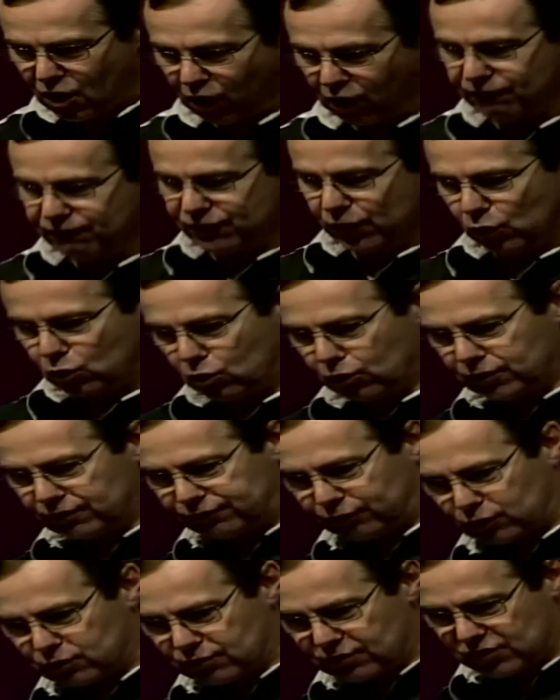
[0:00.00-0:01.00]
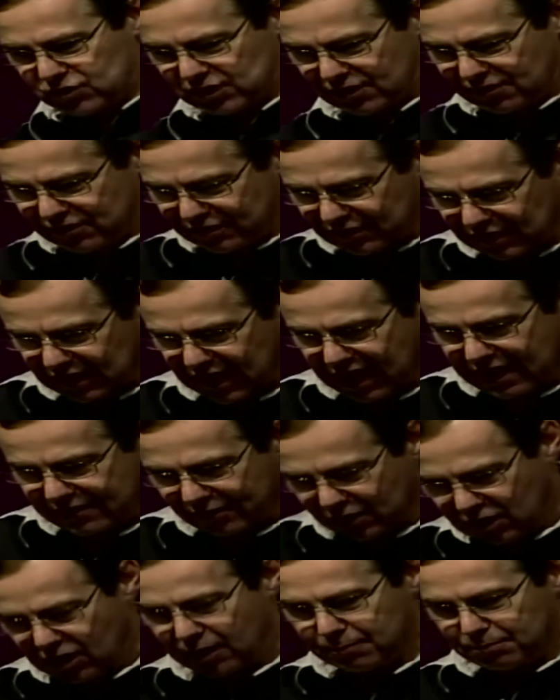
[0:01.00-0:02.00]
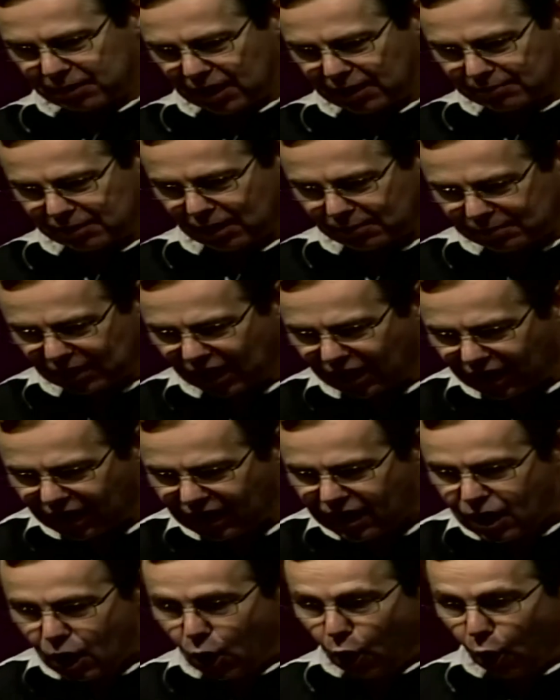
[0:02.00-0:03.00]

of the horn, the flute, the zither, the lyre, the harp, blah, blah, blah,